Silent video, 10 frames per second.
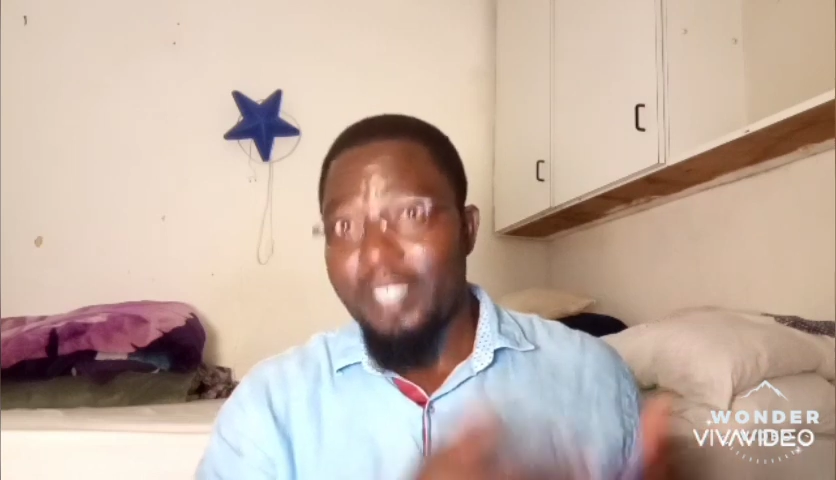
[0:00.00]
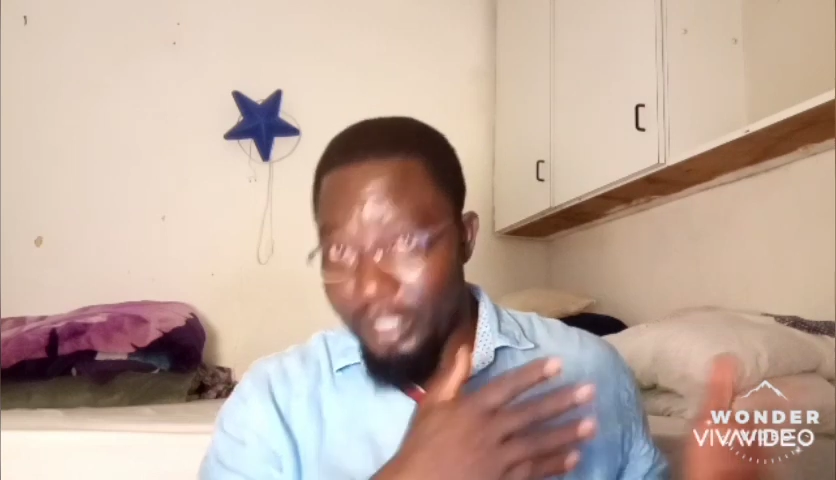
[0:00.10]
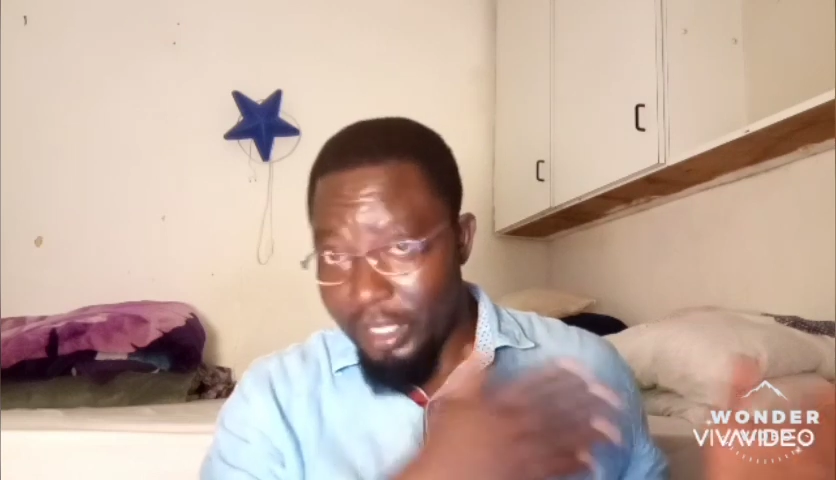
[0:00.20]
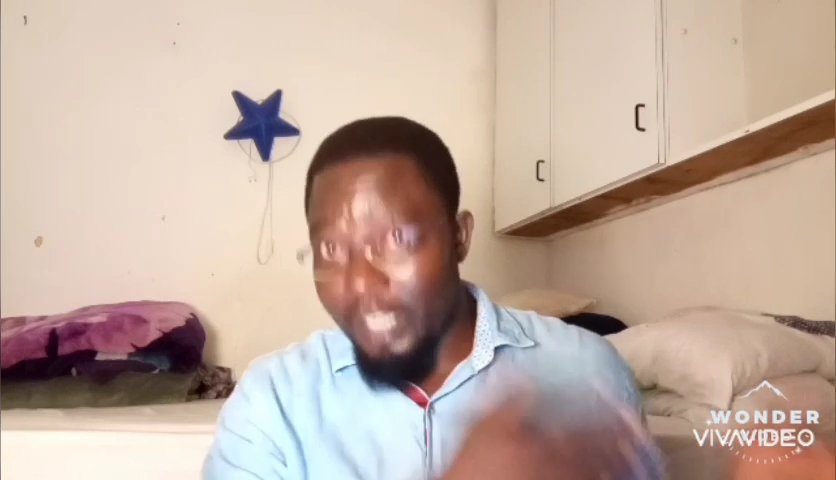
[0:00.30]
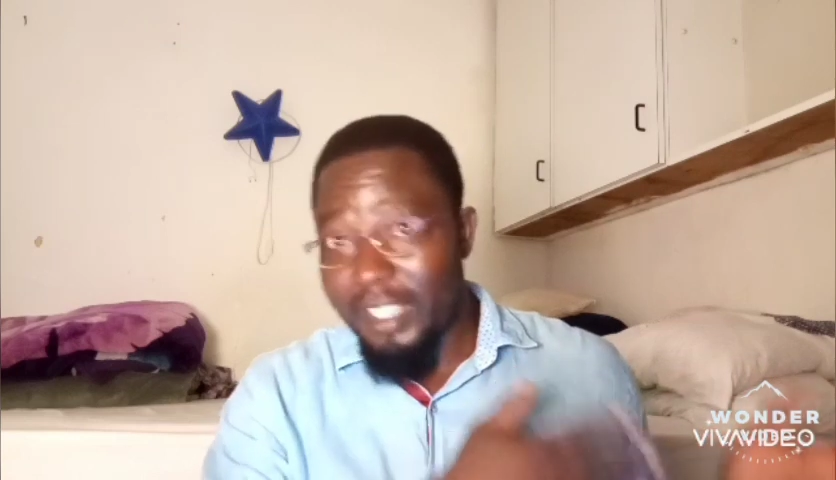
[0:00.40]

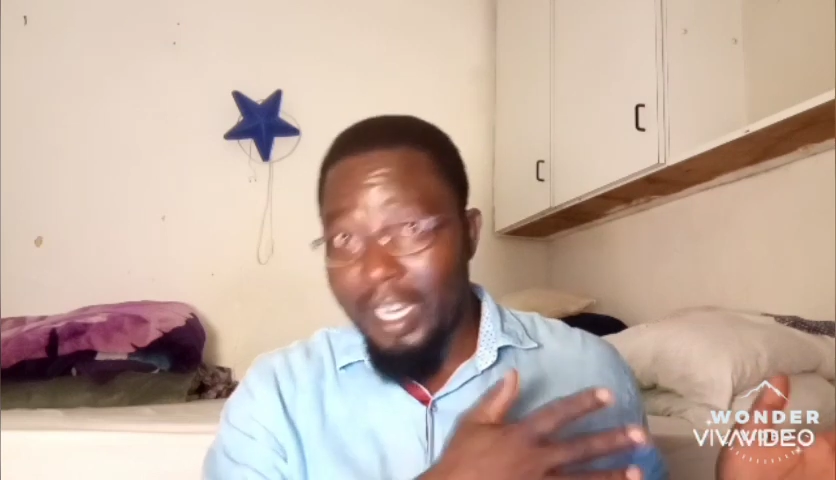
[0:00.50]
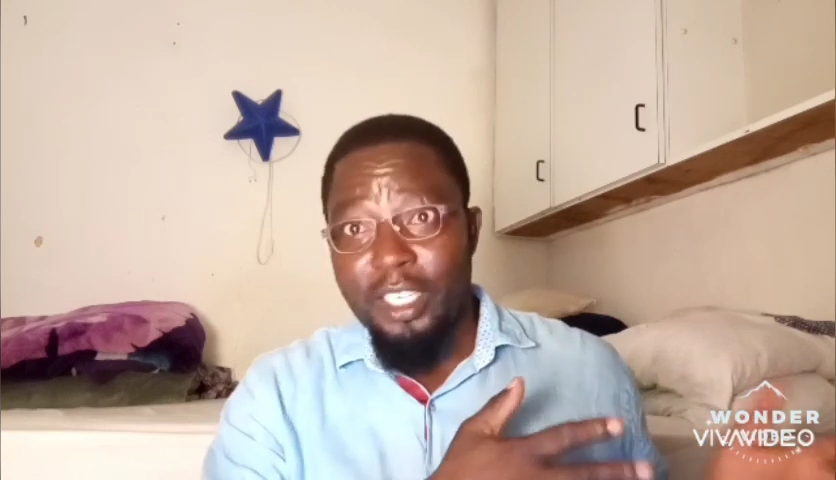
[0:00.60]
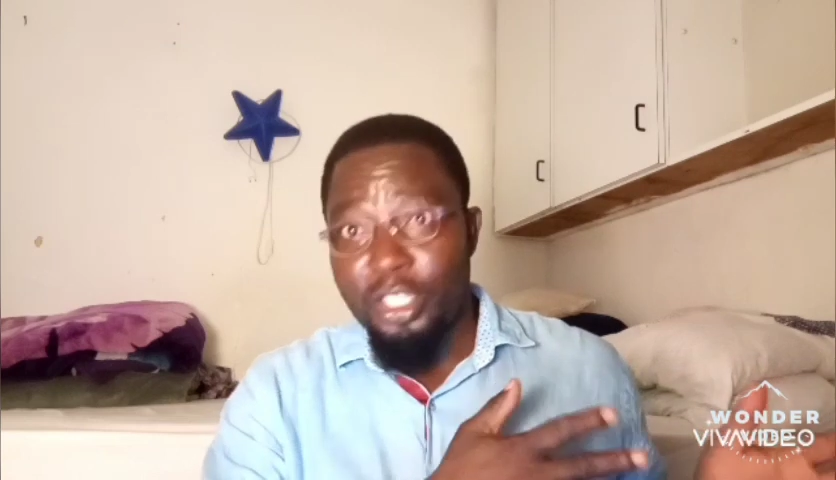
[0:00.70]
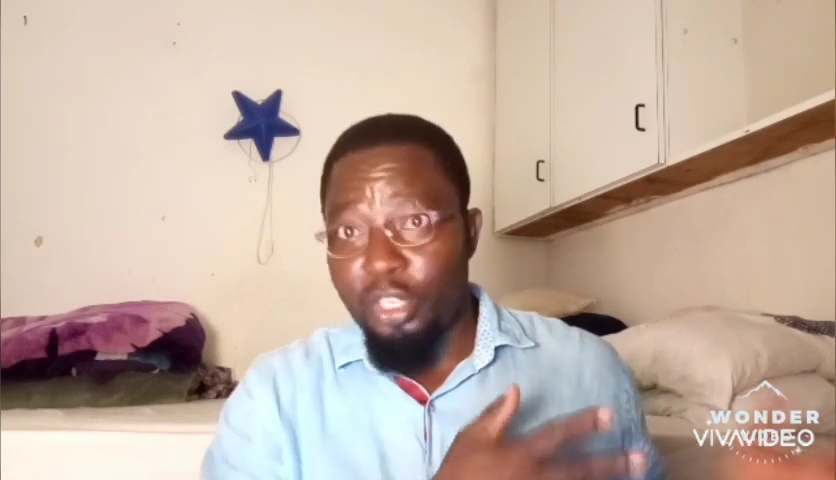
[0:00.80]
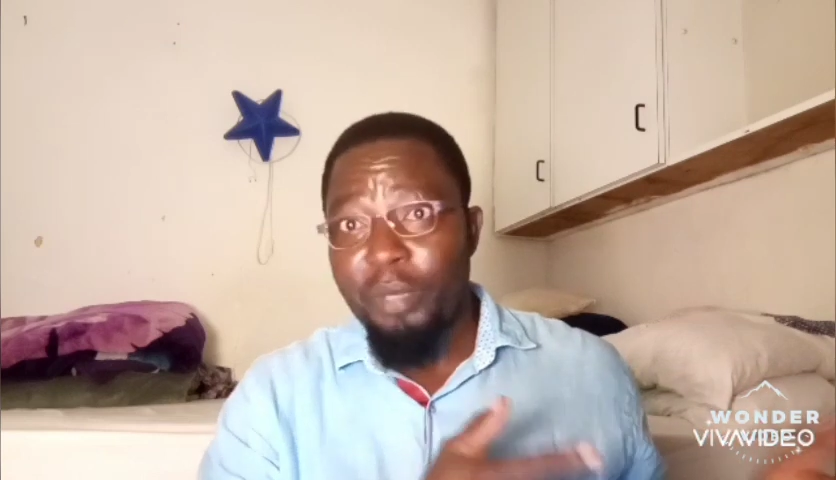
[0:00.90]
it's
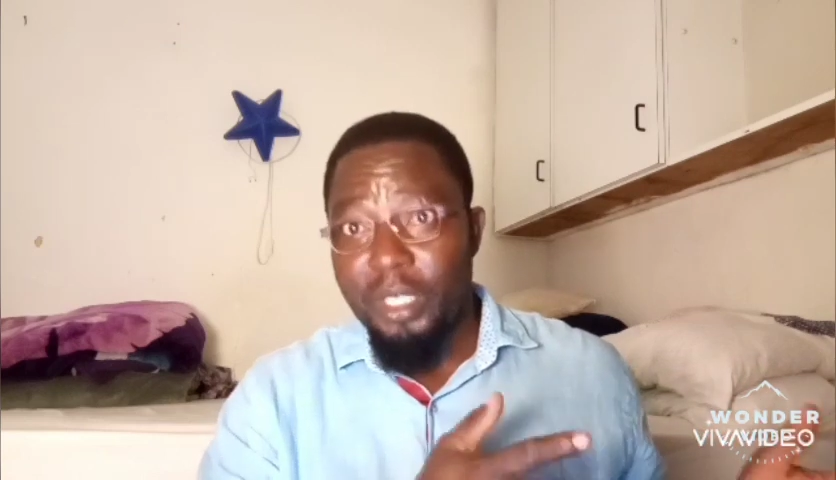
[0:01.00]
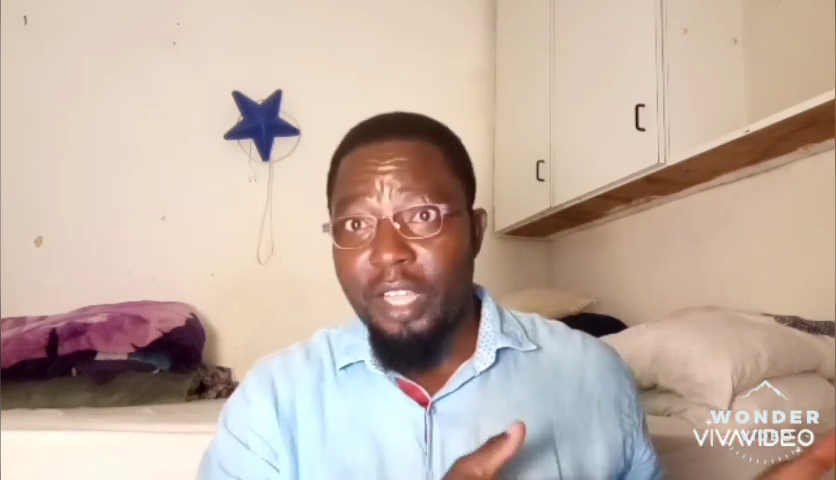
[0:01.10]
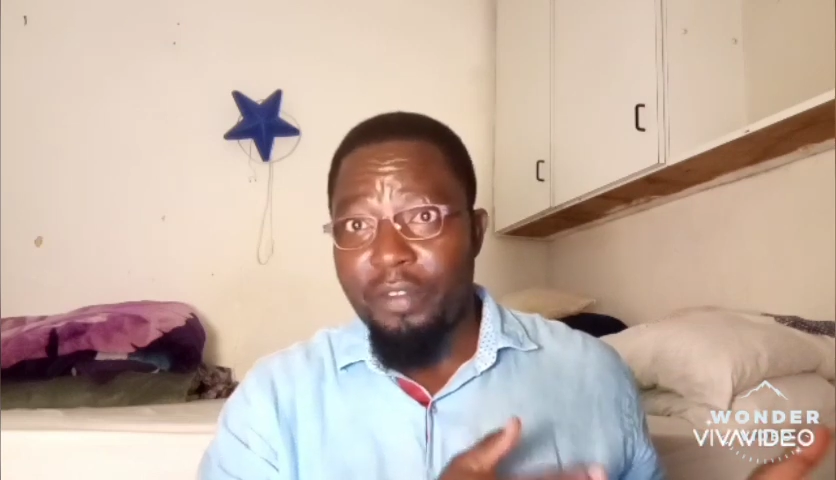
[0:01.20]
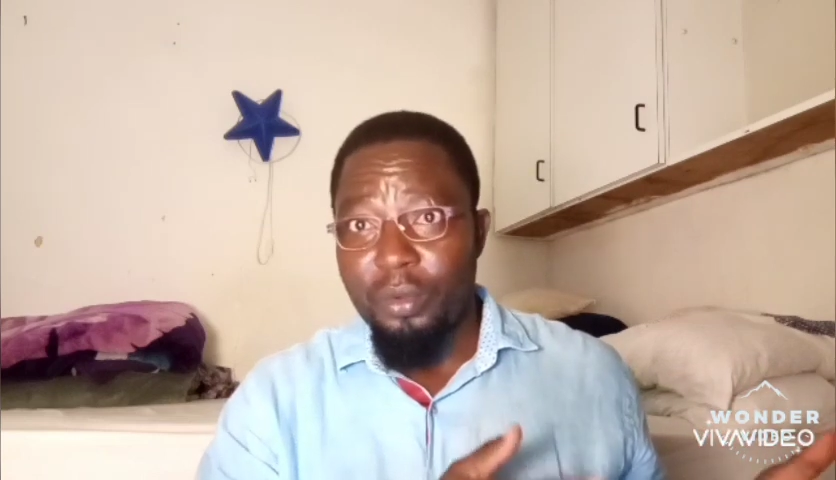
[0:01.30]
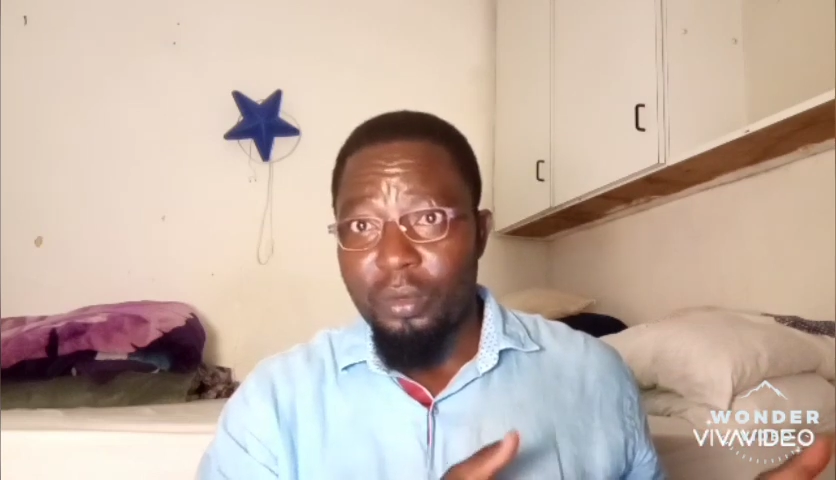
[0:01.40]
like a job
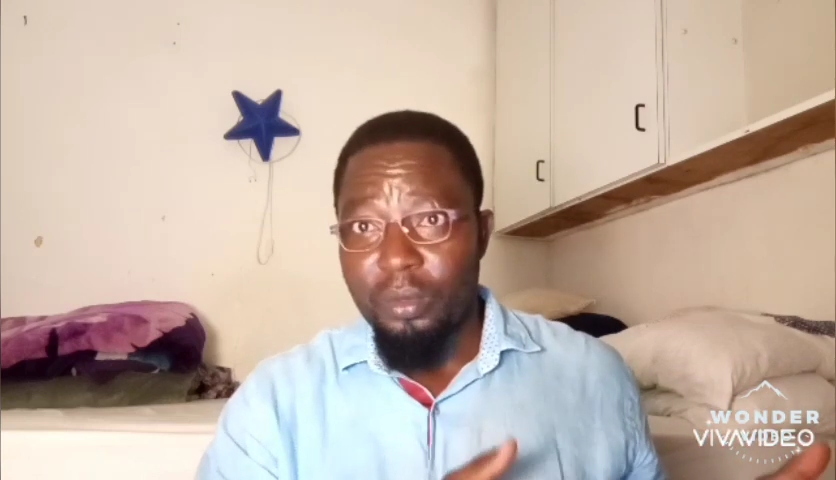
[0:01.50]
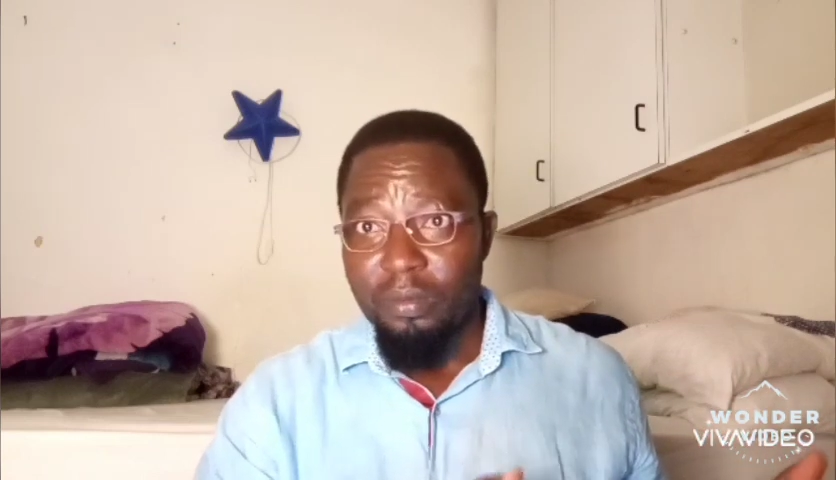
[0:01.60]
interview.